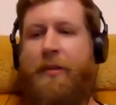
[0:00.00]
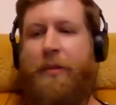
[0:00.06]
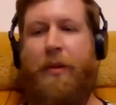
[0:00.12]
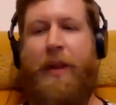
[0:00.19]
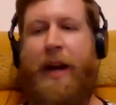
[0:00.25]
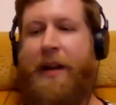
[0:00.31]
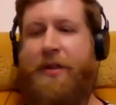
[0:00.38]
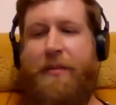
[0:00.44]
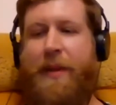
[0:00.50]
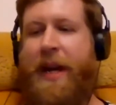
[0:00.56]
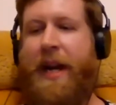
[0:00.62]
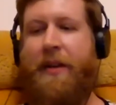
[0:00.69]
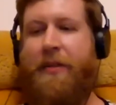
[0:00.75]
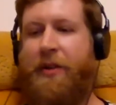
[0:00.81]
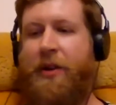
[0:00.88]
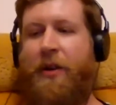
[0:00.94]
Well, that to
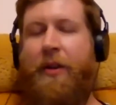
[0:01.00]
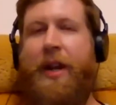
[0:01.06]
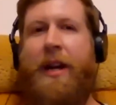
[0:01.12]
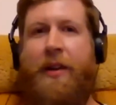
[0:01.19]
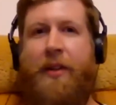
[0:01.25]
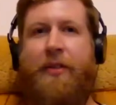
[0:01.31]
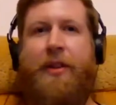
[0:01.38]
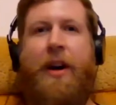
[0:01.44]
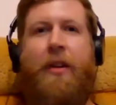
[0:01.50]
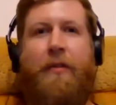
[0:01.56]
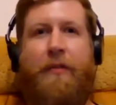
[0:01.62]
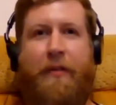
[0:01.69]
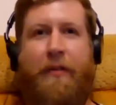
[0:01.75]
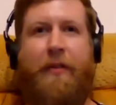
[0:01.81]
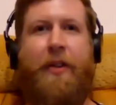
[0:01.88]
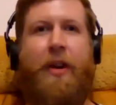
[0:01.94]
me is not in
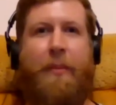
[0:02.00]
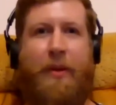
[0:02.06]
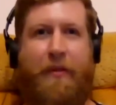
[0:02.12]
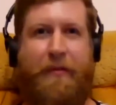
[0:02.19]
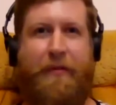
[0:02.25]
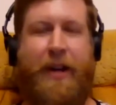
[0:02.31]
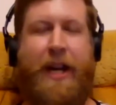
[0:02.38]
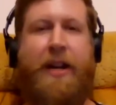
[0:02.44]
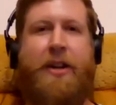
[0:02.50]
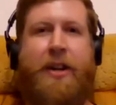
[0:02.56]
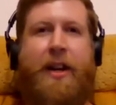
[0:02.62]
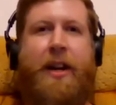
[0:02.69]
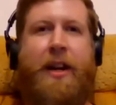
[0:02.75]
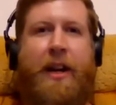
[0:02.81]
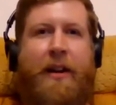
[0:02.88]
itself a phenomenal feature.